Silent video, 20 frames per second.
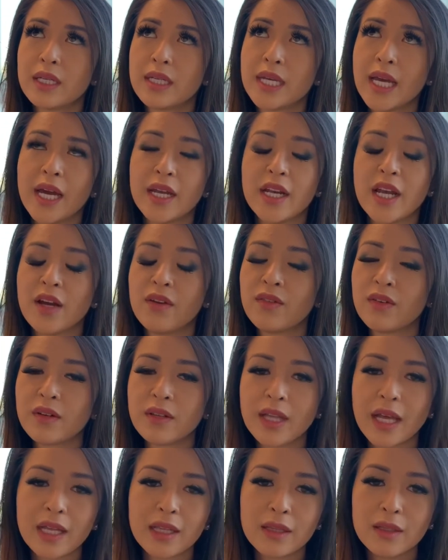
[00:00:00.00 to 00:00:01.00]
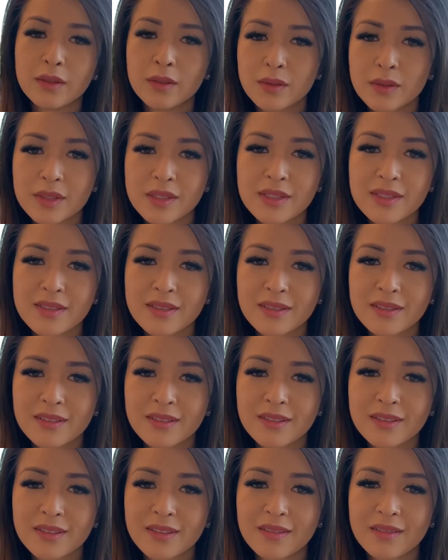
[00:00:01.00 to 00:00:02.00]
can't ever let loose,
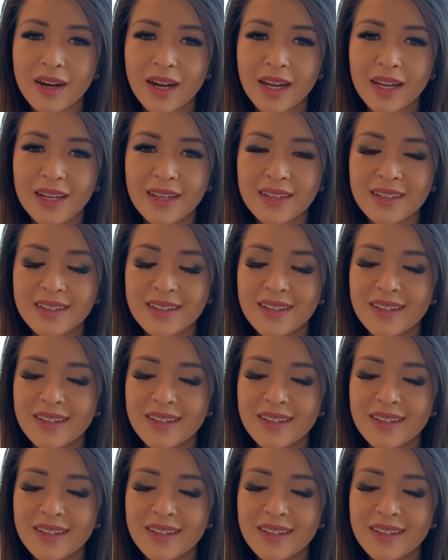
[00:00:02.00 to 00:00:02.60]
right?